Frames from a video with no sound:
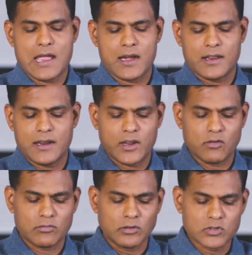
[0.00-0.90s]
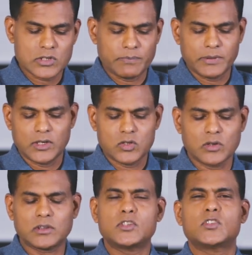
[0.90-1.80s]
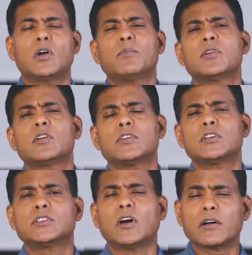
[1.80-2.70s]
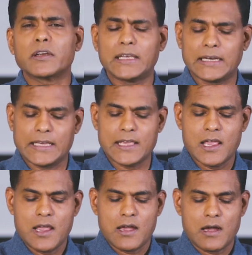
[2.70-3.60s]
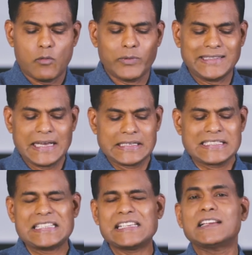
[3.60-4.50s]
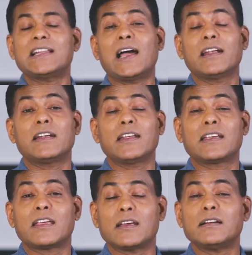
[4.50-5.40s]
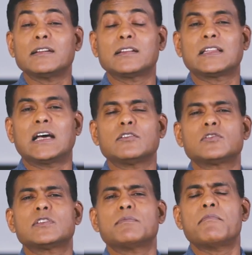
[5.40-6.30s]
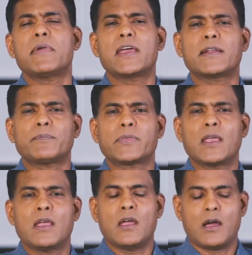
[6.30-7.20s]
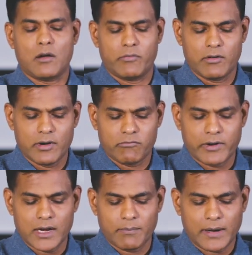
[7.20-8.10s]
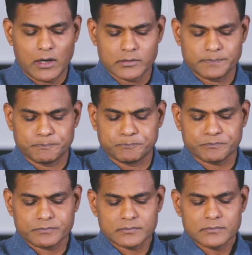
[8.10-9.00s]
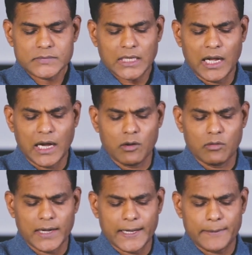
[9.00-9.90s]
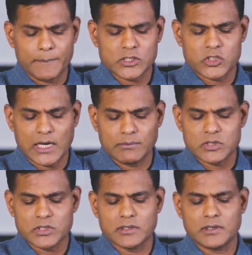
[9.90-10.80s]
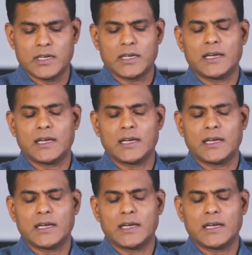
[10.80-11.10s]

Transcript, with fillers: And then he rose up and he took the jawbone of a donkey, and he, with that, single-handedly killed 1,000 men. We read about how Samson,